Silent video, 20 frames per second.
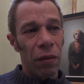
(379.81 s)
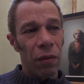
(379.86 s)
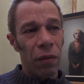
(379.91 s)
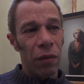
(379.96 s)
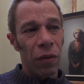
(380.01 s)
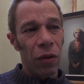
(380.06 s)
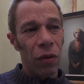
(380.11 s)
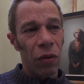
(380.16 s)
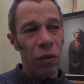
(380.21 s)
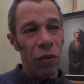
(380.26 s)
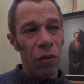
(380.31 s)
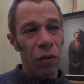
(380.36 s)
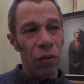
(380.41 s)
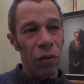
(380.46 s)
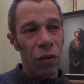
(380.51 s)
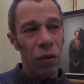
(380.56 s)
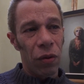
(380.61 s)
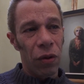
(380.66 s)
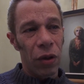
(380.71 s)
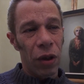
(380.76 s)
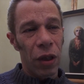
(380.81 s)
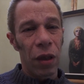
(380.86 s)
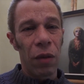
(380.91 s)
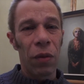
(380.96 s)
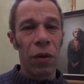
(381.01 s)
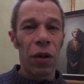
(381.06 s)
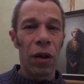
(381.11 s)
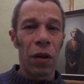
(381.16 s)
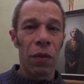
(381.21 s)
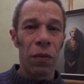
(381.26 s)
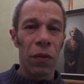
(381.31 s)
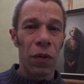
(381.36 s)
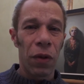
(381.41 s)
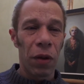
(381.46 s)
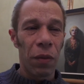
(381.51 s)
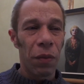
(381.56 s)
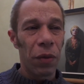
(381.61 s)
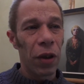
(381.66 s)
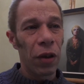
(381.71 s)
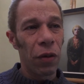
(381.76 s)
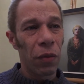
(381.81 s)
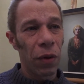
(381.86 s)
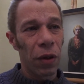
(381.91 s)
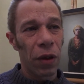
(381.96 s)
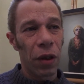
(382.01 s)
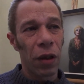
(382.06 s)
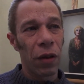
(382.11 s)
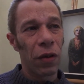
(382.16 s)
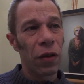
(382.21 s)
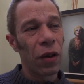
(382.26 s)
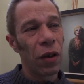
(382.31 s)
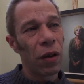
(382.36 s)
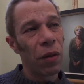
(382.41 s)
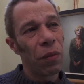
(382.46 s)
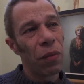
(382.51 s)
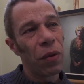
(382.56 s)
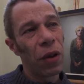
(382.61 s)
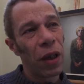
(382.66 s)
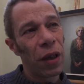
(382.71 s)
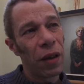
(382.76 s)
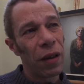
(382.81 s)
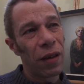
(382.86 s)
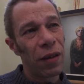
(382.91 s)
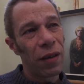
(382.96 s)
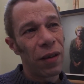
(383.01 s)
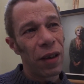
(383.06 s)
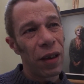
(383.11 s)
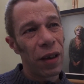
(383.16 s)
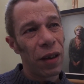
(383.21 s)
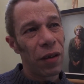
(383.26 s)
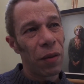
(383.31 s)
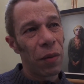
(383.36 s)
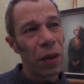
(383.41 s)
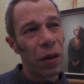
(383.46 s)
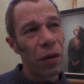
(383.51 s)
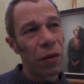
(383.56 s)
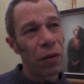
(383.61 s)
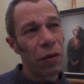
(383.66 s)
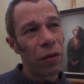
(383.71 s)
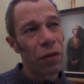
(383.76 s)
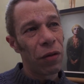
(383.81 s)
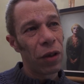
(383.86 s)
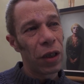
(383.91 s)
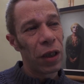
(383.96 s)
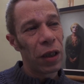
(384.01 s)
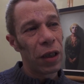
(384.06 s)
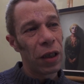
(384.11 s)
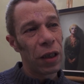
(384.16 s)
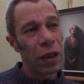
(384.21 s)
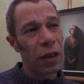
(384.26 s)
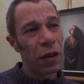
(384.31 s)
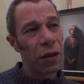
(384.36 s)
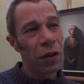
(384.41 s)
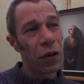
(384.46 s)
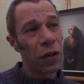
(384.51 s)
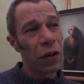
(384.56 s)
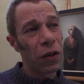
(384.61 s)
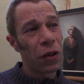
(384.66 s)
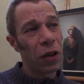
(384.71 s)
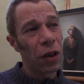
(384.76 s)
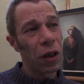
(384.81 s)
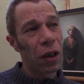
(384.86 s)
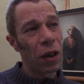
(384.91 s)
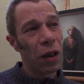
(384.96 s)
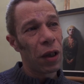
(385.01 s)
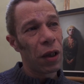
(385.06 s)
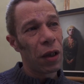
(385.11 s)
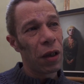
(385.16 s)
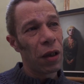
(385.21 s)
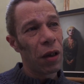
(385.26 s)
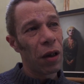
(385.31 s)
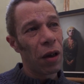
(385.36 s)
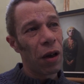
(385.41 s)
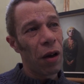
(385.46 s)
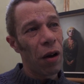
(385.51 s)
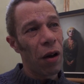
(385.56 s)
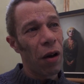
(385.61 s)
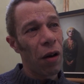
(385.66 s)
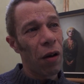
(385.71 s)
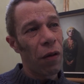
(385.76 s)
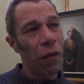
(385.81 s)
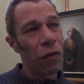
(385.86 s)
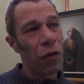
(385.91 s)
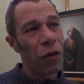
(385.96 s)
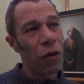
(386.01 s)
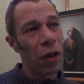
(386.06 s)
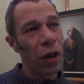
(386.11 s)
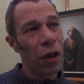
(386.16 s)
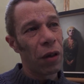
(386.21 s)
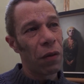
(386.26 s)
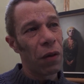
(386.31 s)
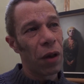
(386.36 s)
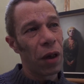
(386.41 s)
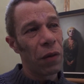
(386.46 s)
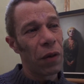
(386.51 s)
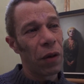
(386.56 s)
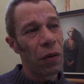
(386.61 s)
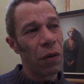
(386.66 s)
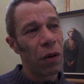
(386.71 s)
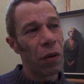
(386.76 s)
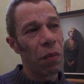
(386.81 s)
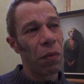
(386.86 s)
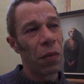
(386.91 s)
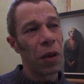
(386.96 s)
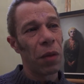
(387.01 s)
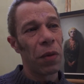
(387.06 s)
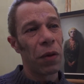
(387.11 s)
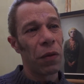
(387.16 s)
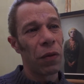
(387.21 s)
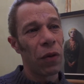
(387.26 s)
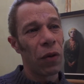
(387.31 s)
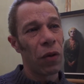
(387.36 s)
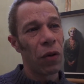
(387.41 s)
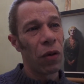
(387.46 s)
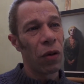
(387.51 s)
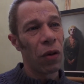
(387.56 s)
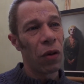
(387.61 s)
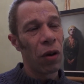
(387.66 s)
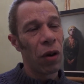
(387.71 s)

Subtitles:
to today, which I'm very pleased with. At a certain point, I'd say it's about 3 years after I'd arrived in Rome, maybe 4.